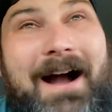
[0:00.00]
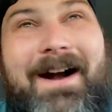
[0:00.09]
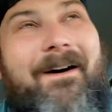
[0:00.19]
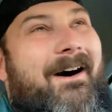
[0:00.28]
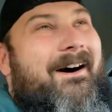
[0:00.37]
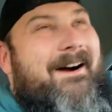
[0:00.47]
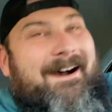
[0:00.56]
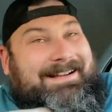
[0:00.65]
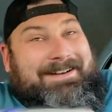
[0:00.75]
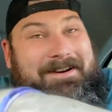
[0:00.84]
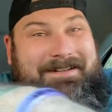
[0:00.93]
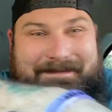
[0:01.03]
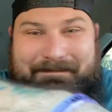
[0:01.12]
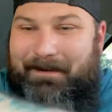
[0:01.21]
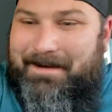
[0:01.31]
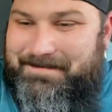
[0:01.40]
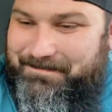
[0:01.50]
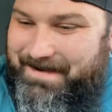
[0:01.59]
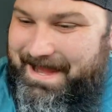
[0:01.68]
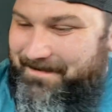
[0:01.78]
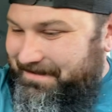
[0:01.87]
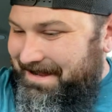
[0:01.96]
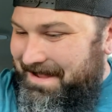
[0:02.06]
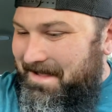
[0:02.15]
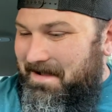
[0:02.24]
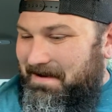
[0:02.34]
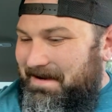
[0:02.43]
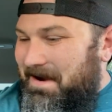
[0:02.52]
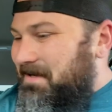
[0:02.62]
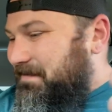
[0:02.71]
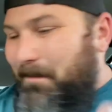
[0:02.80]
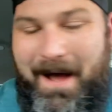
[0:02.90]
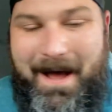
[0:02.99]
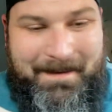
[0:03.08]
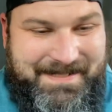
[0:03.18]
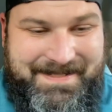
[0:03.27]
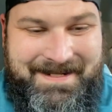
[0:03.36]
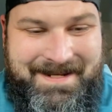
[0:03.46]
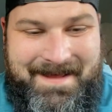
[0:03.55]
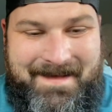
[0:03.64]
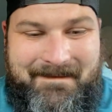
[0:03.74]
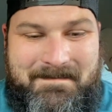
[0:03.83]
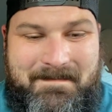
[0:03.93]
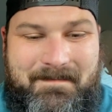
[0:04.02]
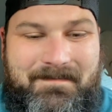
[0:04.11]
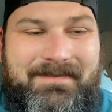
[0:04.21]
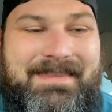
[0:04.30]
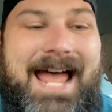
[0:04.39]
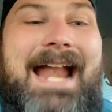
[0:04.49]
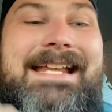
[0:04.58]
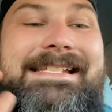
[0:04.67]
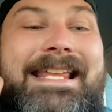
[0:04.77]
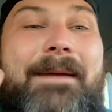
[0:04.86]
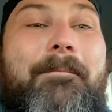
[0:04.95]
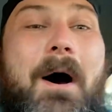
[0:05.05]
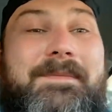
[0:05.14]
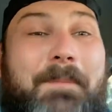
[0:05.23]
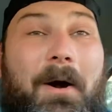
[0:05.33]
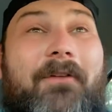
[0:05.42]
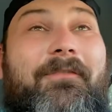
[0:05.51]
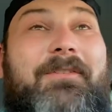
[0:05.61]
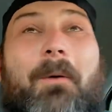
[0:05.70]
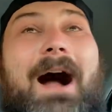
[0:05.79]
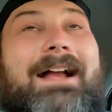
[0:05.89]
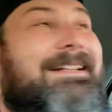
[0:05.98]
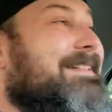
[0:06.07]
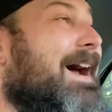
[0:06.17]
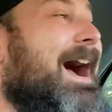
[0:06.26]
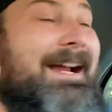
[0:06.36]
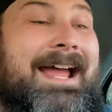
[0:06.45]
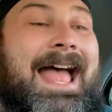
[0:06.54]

Oh, goosebumps, baby. Goosebumps. That is the most perfect walk and talk.